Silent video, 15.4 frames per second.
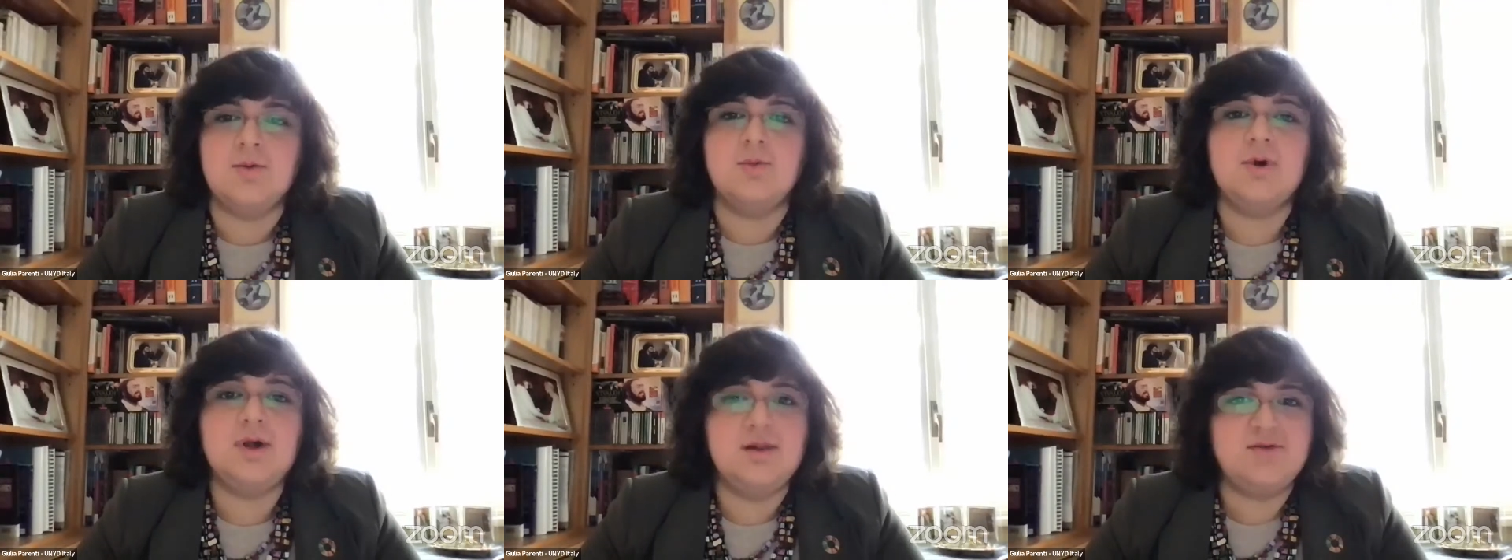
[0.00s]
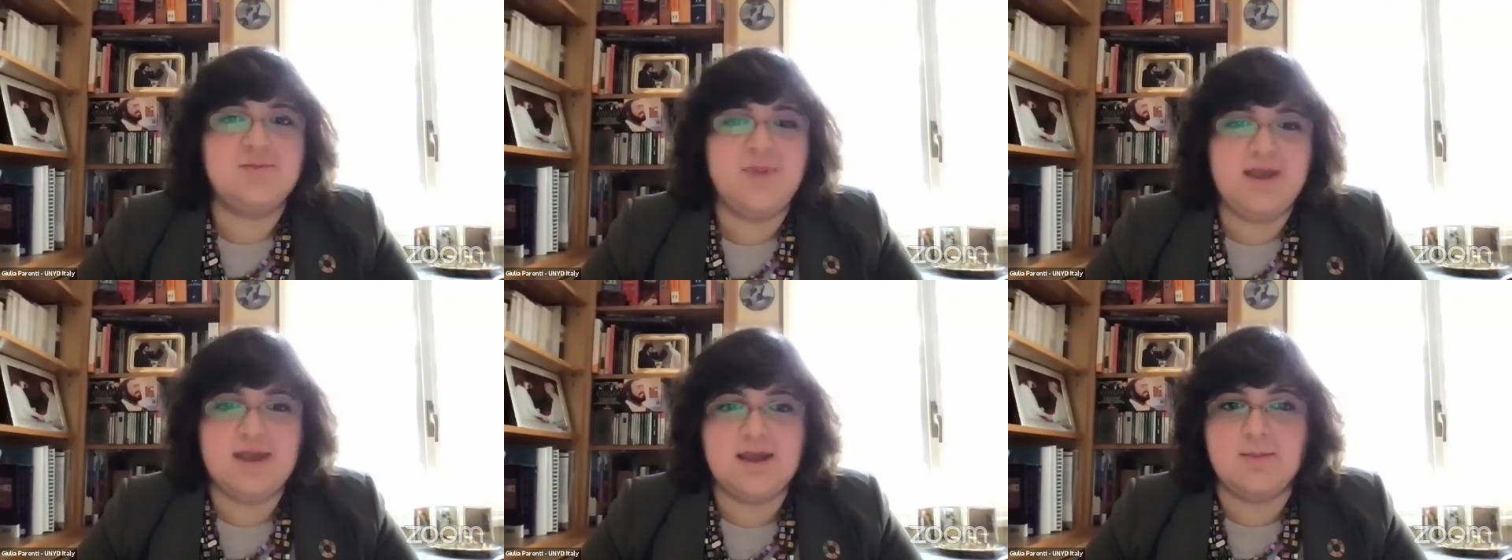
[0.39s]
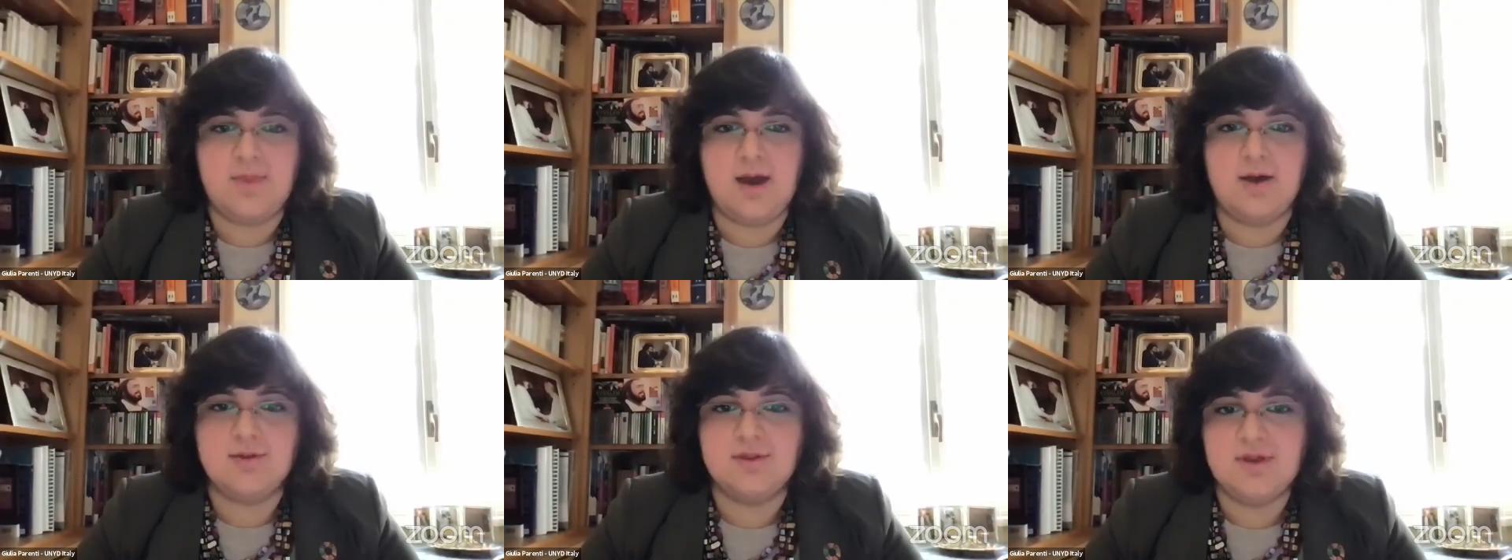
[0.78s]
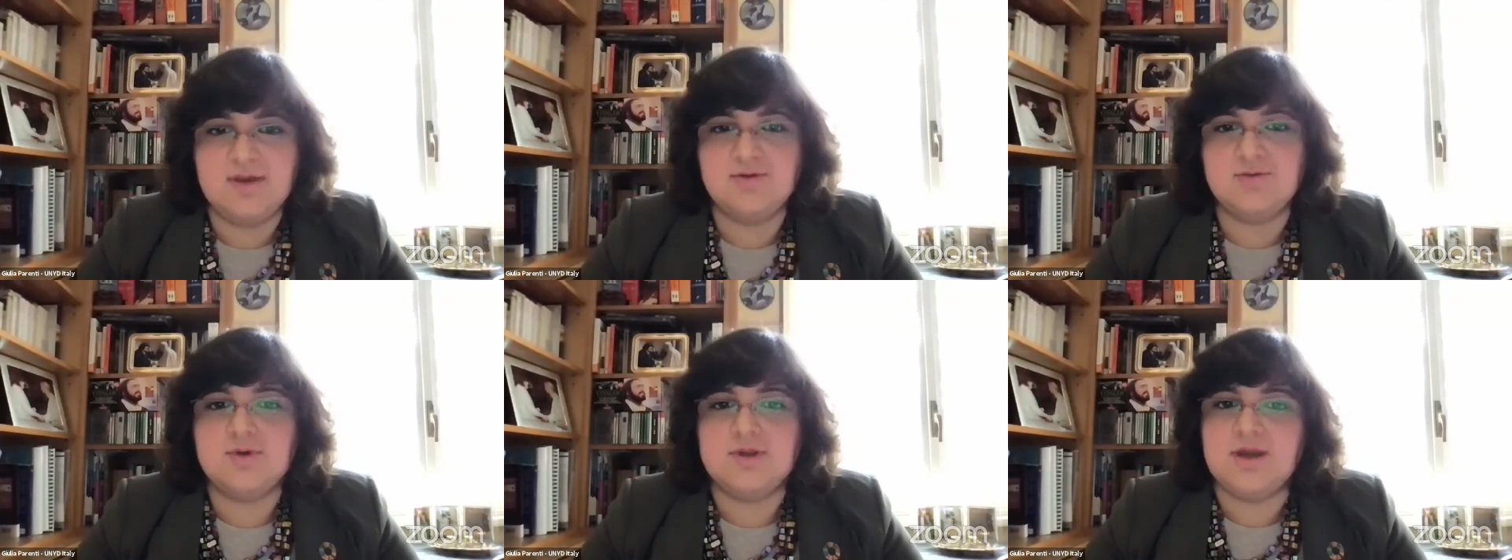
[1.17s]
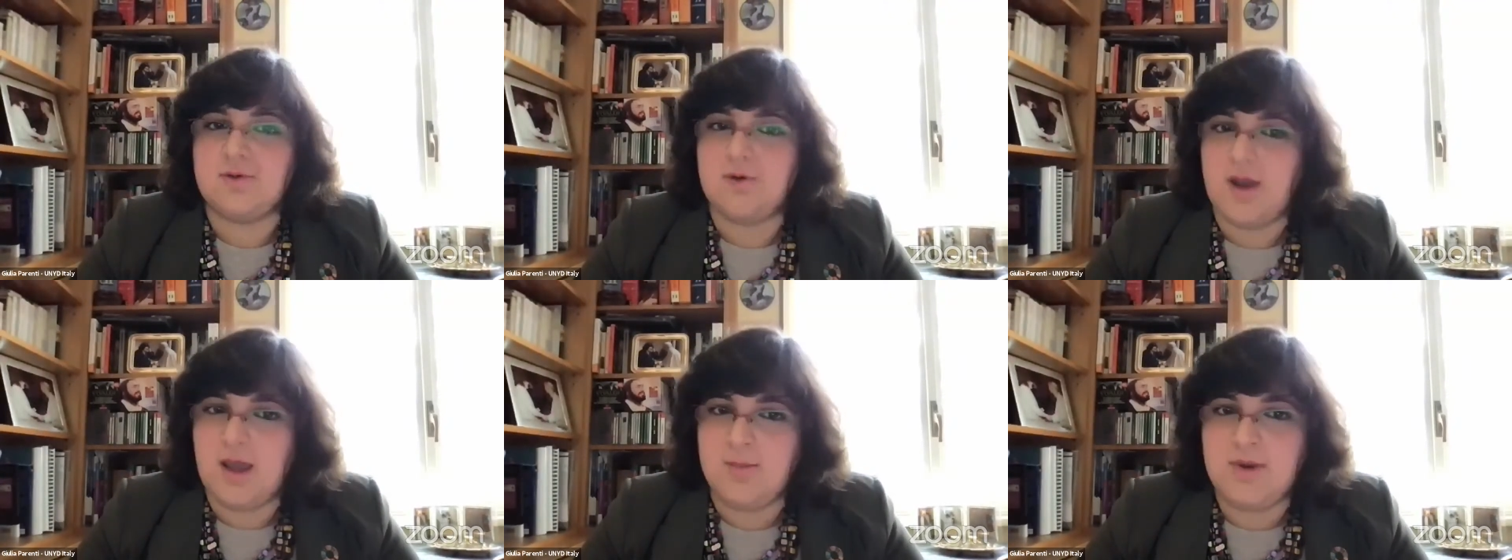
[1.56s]
We'll speak about this with
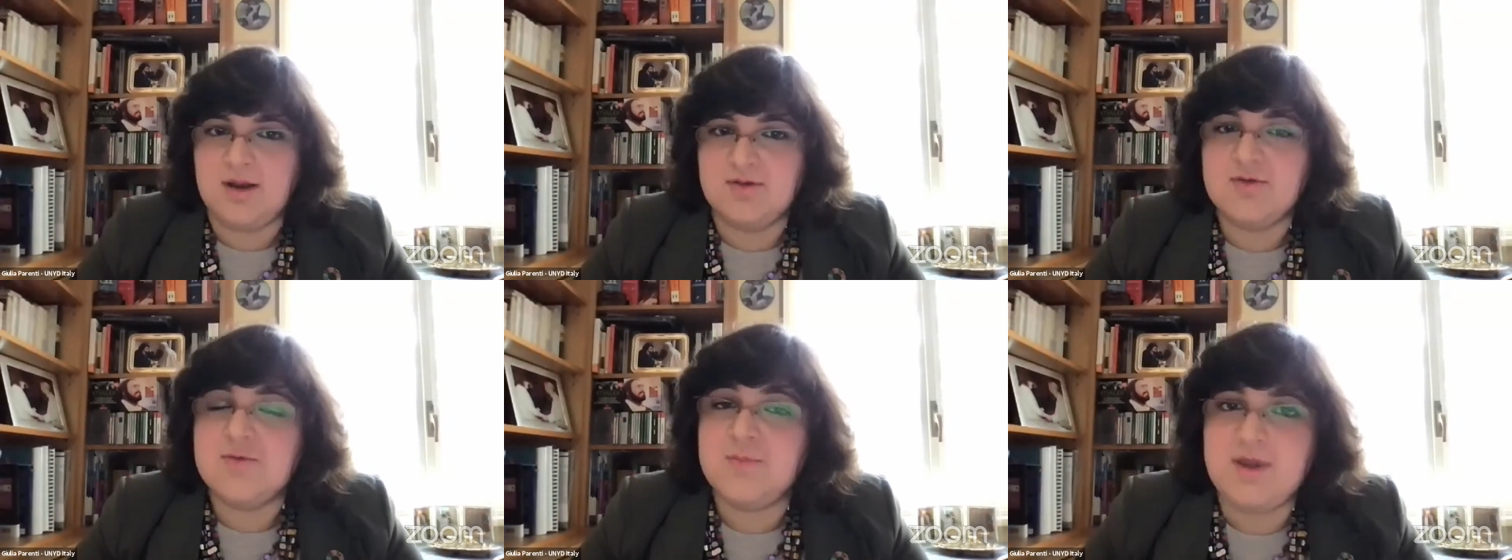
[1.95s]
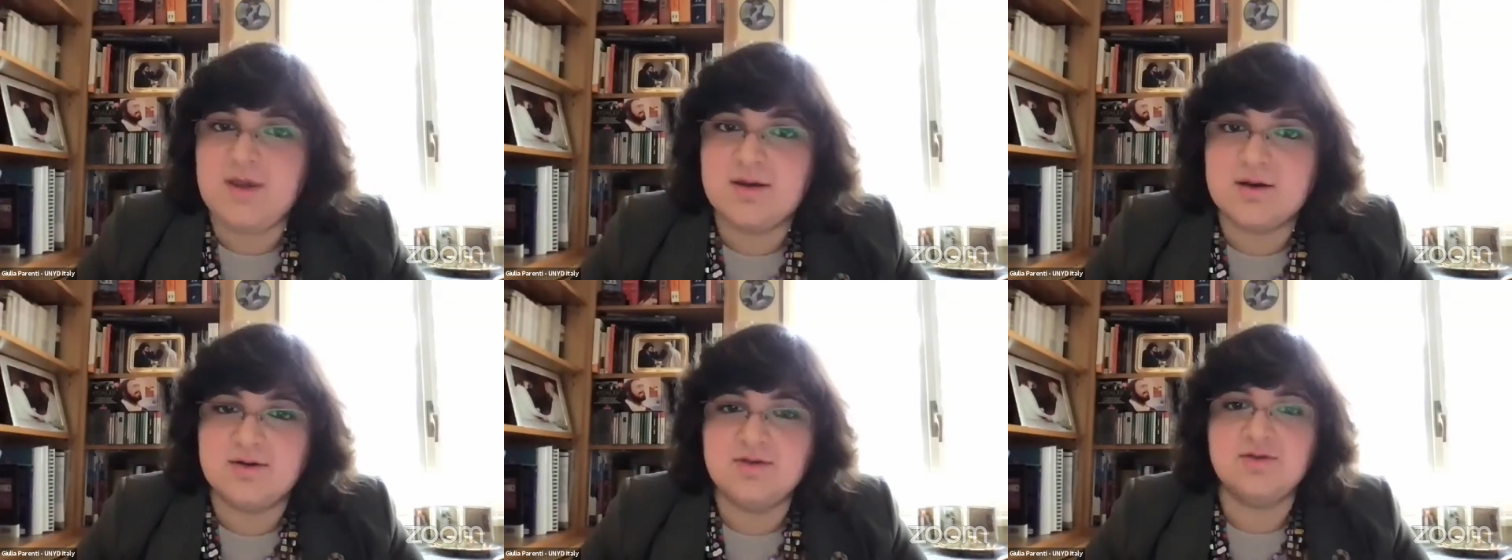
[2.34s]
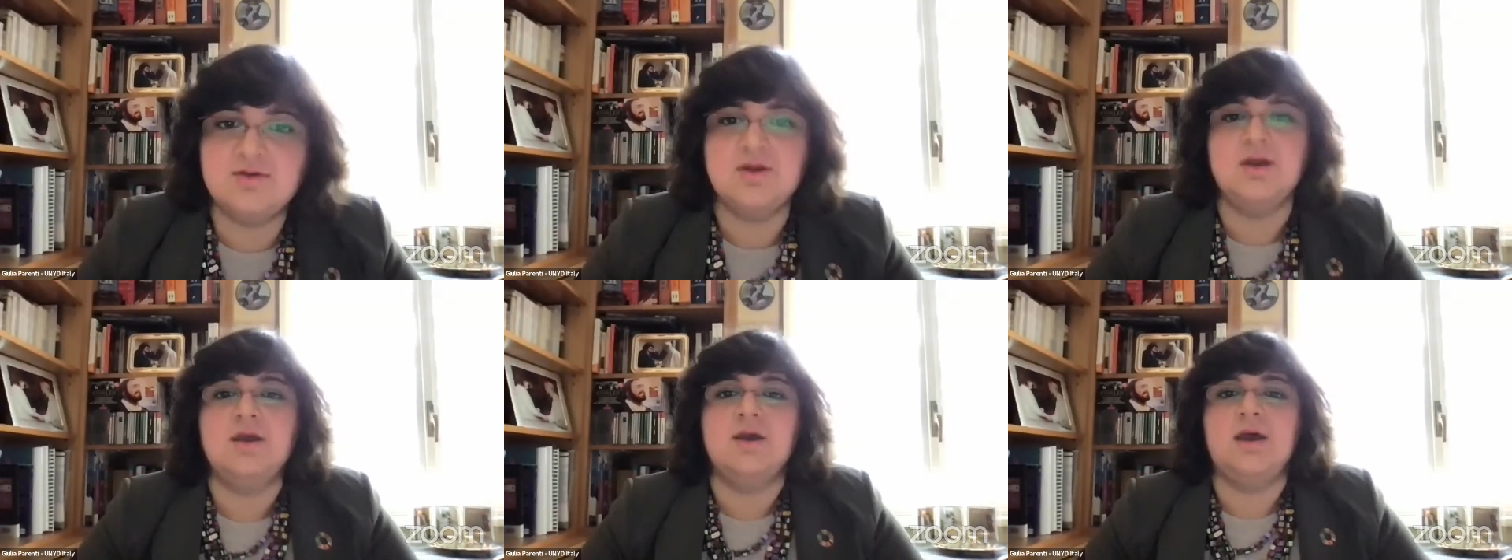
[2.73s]
our eminent speakers,